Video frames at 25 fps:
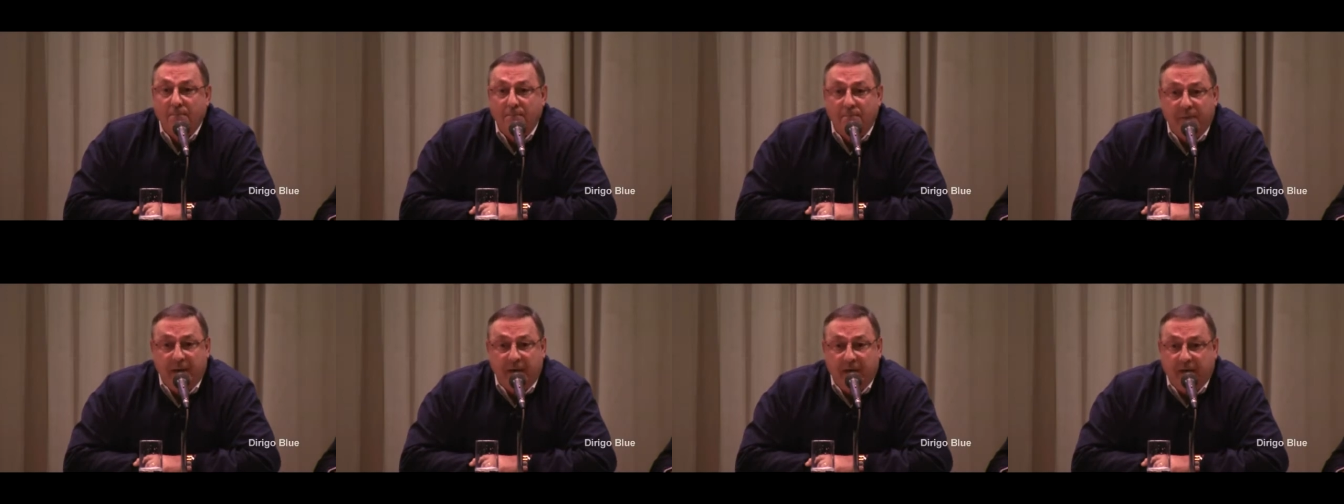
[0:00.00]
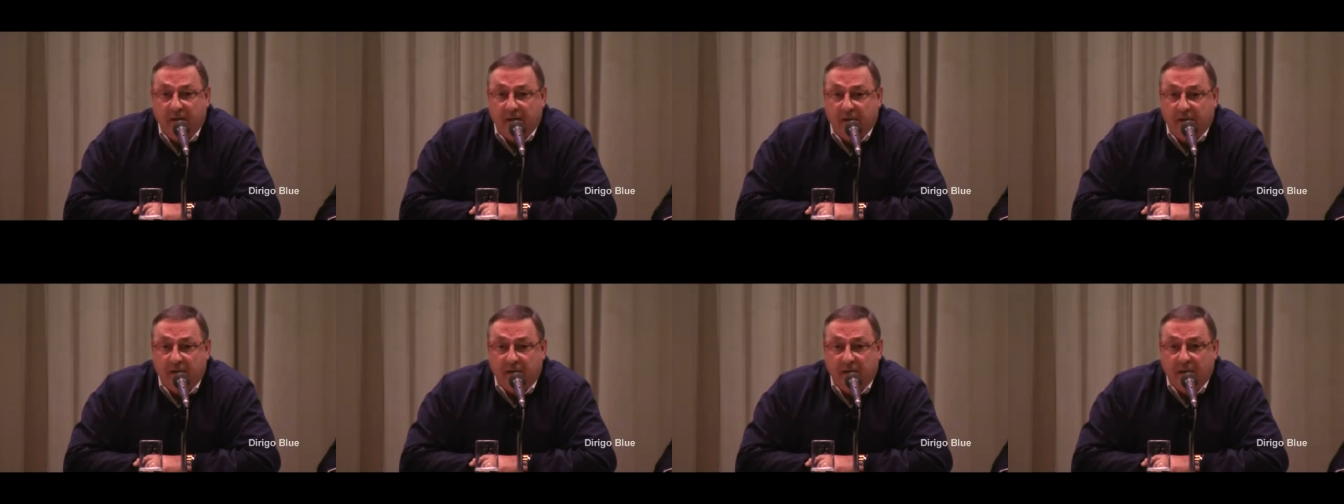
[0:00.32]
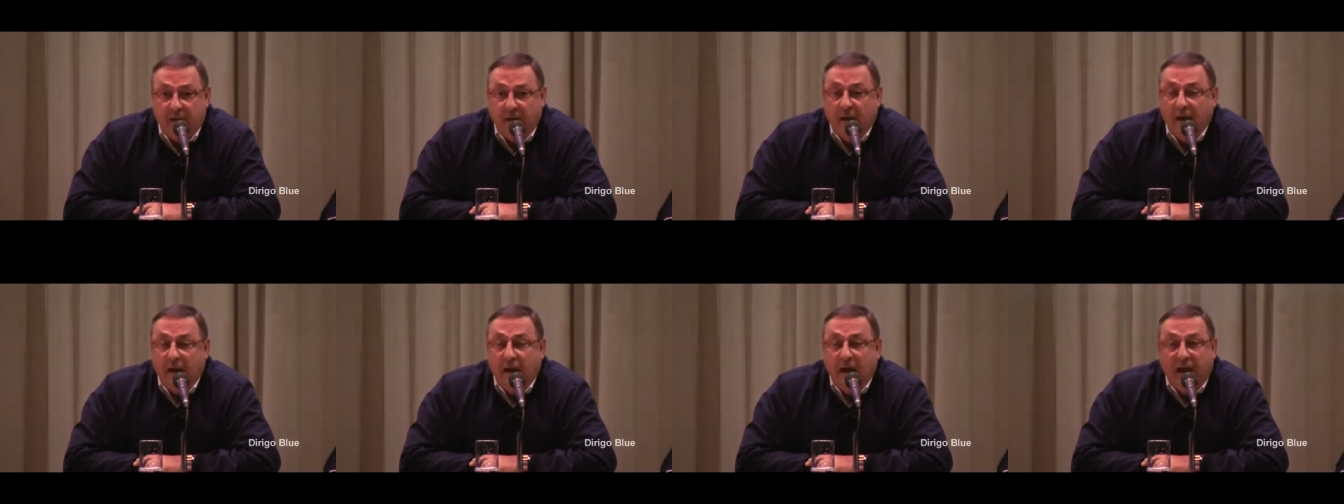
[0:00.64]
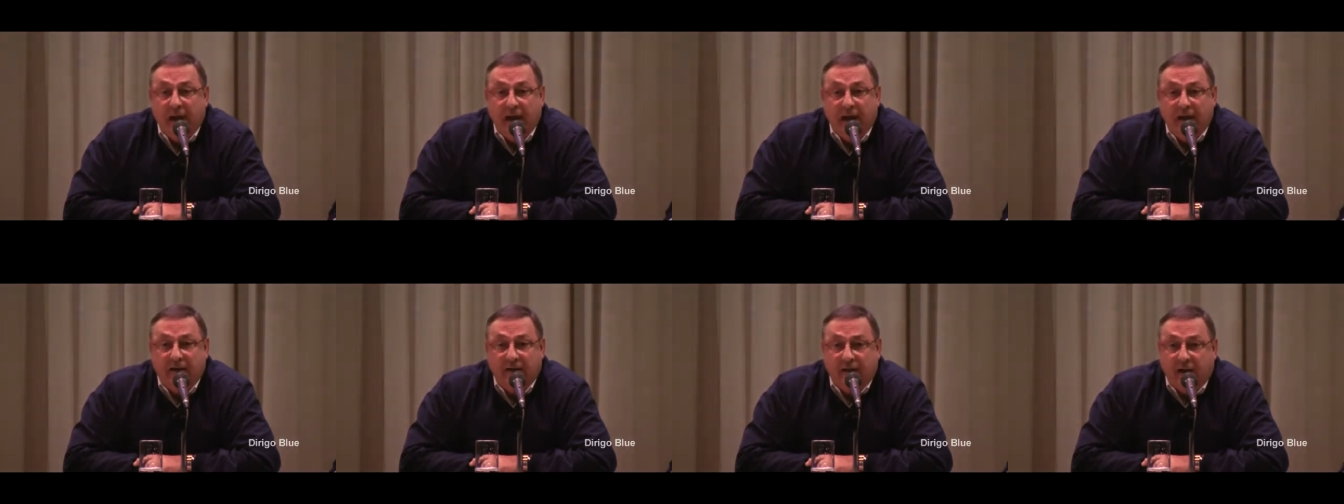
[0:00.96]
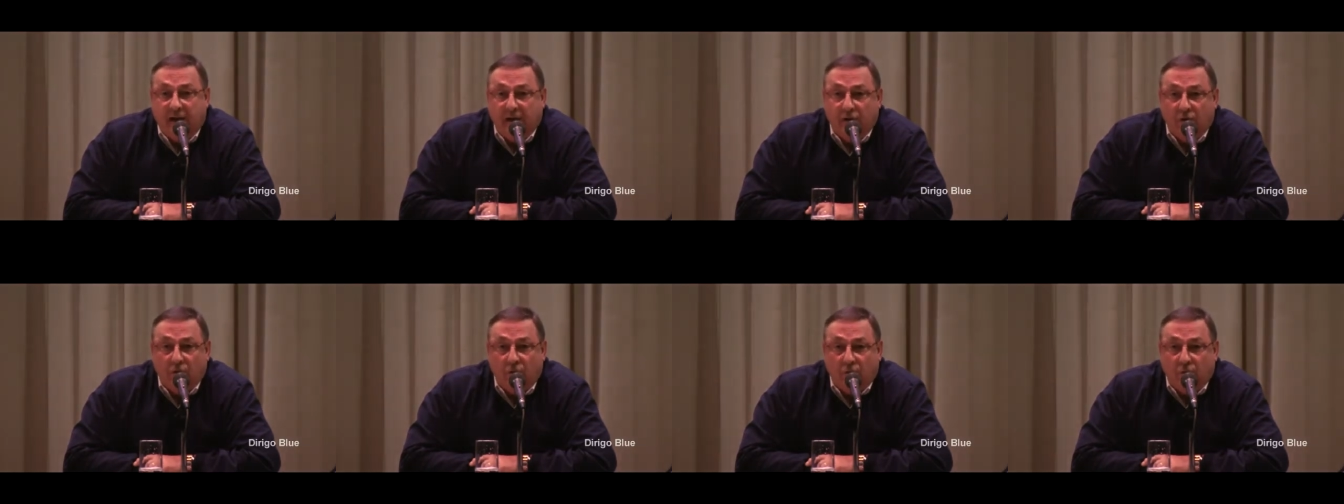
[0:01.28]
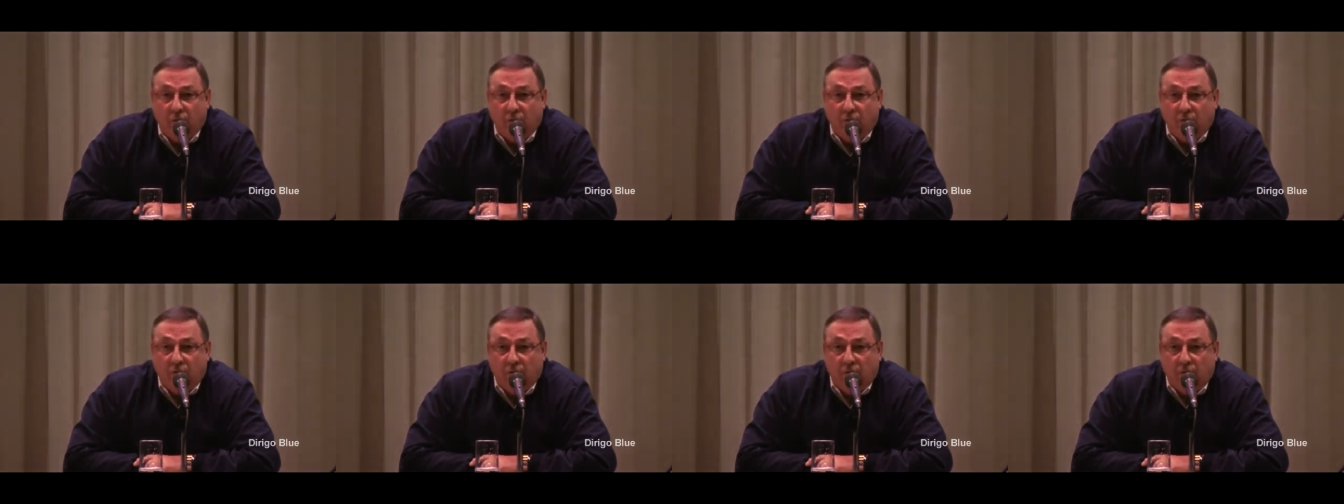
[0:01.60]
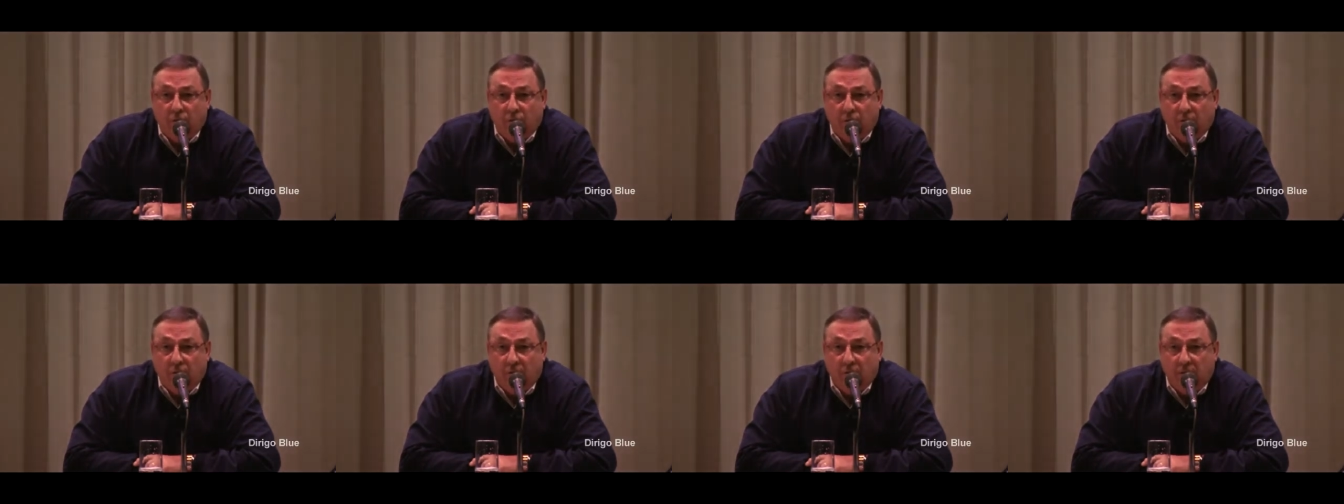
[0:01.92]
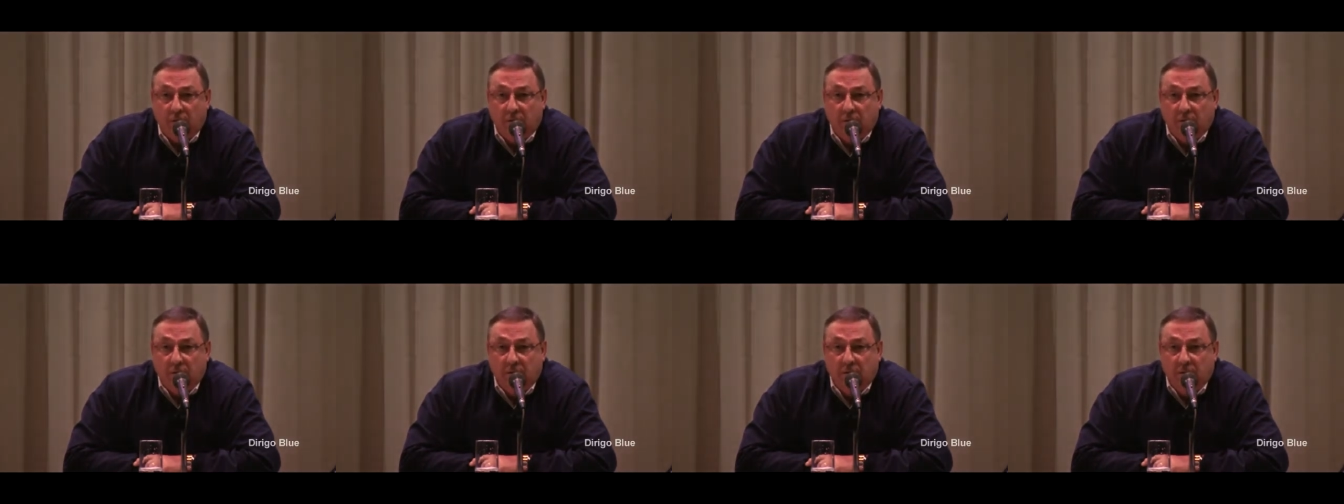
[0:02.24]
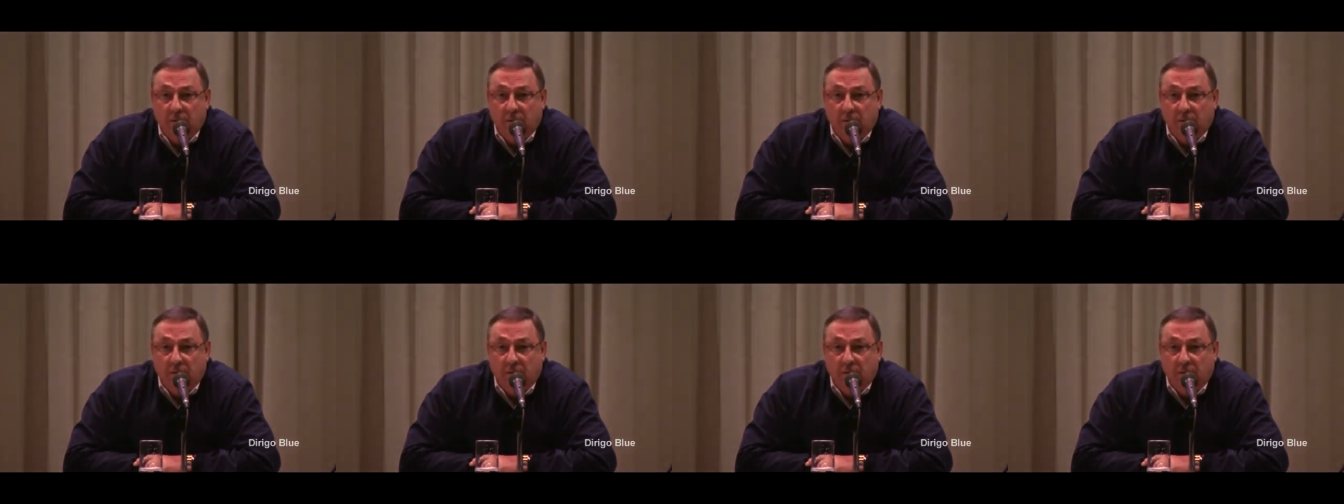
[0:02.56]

be it a technical school,